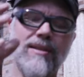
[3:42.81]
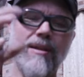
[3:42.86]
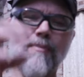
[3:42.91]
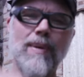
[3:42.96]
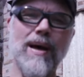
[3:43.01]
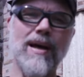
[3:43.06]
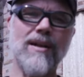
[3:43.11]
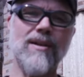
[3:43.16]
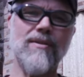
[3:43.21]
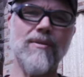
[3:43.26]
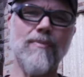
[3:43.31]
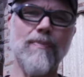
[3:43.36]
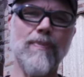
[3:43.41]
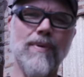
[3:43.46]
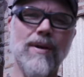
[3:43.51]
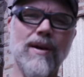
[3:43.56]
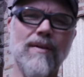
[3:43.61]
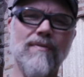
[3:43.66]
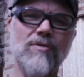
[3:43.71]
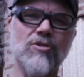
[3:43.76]
slump out of
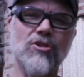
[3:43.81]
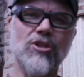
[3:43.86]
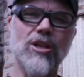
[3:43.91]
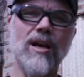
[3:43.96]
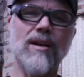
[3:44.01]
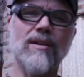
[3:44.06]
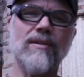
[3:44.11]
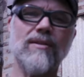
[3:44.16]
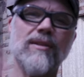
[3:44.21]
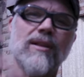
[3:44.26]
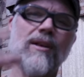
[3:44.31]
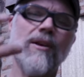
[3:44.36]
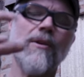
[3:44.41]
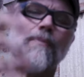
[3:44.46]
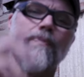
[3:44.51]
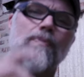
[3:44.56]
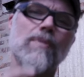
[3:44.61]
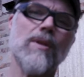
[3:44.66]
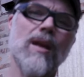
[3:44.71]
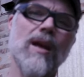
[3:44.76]
the shell,
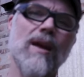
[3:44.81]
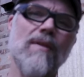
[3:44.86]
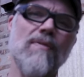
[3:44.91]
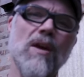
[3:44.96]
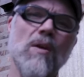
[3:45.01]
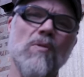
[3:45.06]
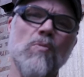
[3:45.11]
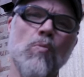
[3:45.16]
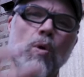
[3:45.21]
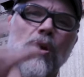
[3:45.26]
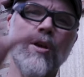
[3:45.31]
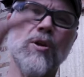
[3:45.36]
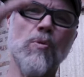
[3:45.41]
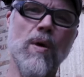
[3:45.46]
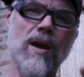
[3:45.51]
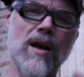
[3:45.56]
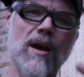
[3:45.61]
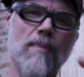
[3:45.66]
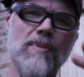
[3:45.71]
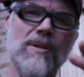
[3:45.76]
and then work your
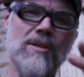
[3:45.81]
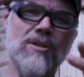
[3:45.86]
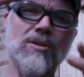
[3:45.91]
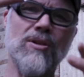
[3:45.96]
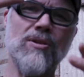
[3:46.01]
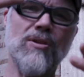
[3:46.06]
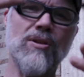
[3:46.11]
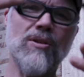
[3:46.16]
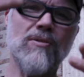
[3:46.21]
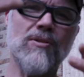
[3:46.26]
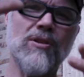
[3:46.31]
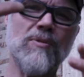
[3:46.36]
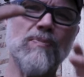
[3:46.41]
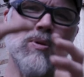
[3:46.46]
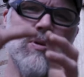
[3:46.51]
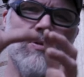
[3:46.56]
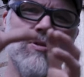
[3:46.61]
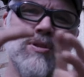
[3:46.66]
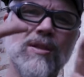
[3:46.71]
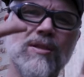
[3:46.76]
way up into your
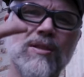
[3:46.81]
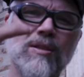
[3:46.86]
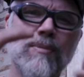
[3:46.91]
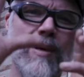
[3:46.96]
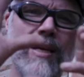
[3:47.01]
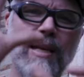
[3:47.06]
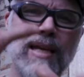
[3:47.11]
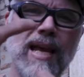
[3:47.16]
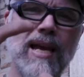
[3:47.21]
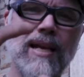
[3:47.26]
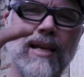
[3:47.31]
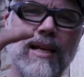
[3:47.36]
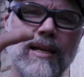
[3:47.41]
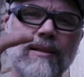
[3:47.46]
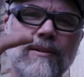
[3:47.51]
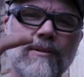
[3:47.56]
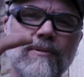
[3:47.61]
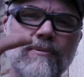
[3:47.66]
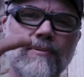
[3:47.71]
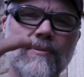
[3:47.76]
sprue system and
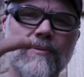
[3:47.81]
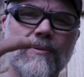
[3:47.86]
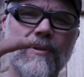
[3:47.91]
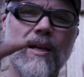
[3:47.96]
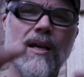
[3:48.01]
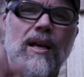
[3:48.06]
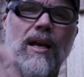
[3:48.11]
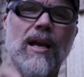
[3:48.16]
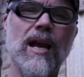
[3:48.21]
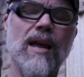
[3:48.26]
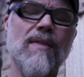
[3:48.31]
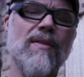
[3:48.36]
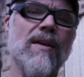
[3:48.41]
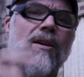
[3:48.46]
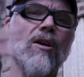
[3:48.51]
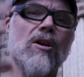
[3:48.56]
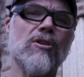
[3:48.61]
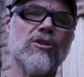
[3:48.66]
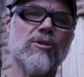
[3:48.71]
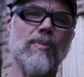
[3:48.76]
gating, and
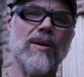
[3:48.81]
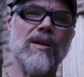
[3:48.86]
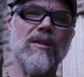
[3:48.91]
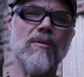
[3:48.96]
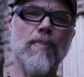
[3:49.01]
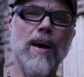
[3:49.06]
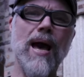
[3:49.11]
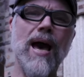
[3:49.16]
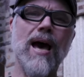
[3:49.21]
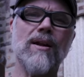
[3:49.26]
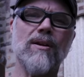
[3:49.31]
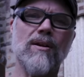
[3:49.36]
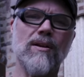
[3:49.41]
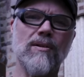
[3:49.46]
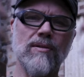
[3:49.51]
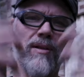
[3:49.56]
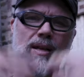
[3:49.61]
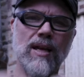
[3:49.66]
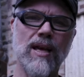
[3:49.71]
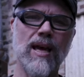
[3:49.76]
then ultimately the
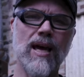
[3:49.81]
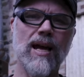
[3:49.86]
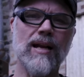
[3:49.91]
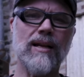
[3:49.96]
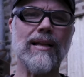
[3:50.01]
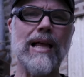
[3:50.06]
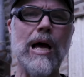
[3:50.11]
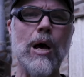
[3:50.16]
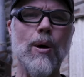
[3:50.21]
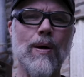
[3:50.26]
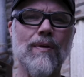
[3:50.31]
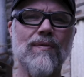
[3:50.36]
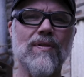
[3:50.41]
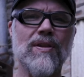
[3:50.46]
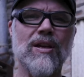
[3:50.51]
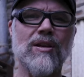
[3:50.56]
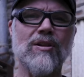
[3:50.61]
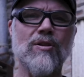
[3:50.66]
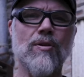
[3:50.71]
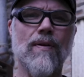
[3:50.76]
pattern, and allow
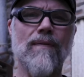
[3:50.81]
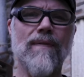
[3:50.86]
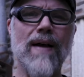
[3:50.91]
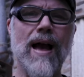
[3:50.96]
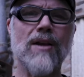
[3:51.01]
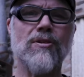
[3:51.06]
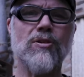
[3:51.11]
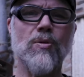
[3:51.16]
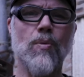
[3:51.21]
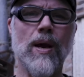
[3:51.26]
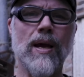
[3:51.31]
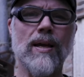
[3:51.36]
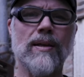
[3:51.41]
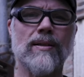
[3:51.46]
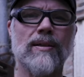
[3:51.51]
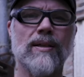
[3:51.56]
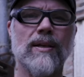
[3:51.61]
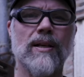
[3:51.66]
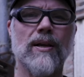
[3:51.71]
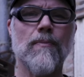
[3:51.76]
everything to evacuate.
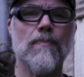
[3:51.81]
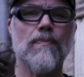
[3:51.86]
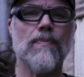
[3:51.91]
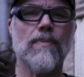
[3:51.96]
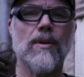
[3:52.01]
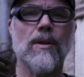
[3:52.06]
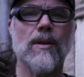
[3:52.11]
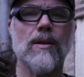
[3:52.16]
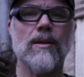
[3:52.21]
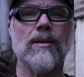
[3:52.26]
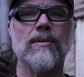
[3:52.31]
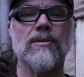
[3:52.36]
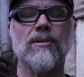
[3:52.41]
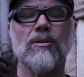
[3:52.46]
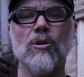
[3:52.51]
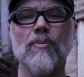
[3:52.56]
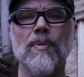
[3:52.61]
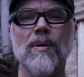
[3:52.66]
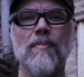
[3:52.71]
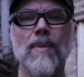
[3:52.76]
It's a
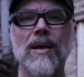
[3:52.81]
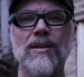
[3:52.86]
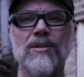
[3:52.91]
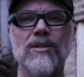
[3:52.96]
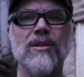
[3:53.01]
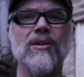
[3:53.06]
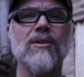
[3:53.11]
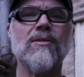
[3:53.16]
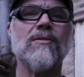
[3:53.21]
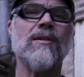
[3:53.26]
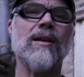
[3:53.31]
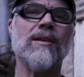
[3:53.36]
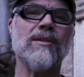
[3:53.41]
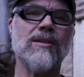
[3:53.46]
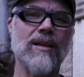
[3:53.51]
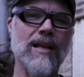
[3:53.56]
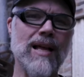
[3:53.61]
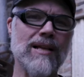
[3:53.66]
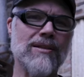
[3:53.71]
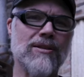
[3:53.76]
little bit messier, it's
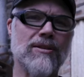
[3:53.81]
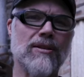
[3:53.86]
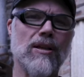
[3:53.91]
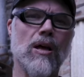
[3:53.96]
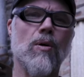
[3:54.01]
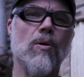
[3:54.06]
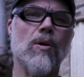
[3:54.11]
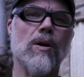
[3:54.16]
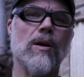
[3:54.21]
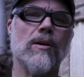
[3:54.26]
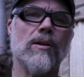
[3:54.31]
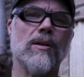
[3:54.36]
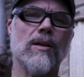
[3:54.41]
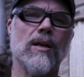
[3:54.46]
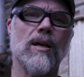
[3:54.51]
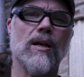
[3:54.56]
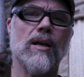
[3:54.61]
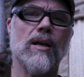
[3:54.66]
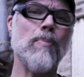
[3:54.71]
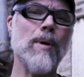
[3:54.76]
a lot slower,
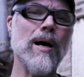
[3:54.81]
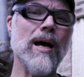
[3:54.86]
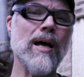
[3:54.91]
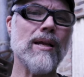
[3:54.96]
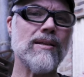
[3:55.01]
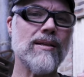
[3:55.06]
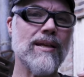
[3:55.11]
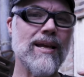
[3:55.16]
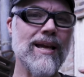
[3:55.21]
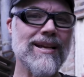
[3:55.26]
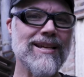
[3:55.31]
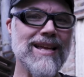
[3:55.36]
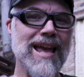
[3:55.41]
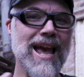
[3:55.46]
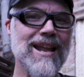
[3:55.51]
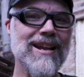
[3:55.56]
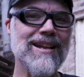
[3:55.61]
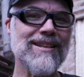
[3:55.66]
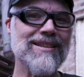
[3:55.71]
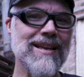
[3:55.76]
but
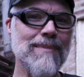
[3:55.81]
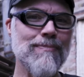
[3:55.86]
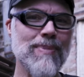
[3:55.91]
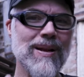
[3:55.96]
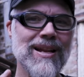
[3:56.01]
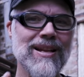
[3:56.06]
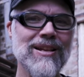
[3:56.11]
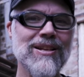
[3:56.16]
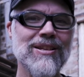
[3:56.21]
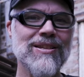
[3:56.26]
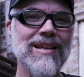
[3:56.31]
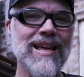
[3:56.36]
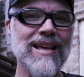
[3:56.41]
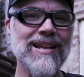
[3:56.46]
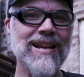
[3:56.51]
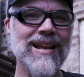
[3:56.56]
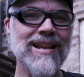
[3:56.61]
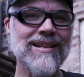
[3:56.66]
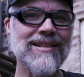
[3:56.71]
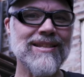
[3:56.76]
again,
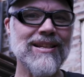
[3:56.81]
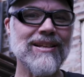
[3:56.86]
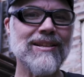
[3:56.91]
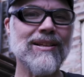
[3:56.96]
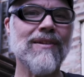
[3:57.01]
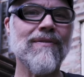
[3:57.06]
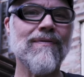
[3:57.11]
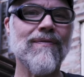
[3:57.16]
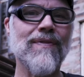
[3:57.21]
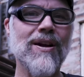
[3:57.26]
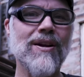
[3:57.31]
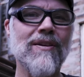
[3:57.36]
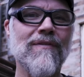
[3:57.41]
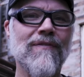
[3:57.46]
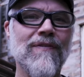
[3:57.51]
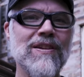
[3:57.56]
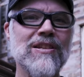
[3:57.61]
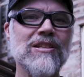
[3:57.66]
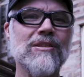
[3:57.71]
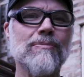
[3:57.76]
it's still a very
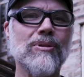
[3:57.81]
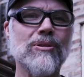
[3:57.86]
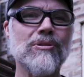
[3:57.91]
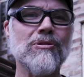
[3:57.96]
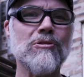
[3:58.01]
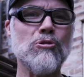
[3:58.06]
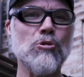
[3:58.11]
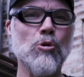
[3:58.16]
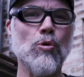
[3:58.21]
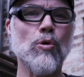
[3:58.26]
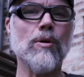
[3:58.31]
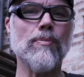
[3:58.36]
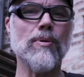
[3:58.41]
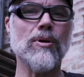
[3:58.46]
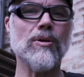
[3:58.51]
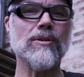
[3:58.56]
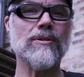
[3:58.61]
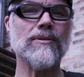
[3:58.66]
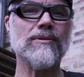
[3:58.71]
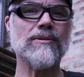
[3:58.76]
feasible,
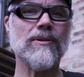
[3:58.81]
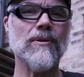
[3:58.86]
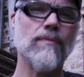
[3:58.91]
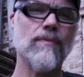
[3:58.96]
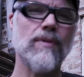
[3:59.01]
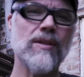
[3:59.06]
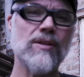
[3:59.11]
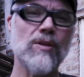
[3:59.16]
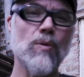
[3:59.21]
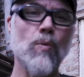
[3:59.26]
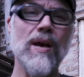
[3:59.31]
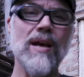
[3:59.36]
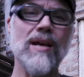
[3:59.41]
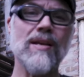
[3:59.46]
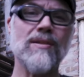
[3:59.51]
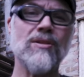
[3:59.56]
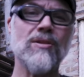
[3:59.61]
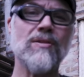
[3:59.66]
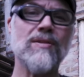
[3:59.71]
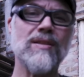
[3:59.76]
doable as a
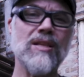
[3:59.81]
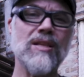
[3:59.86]
way to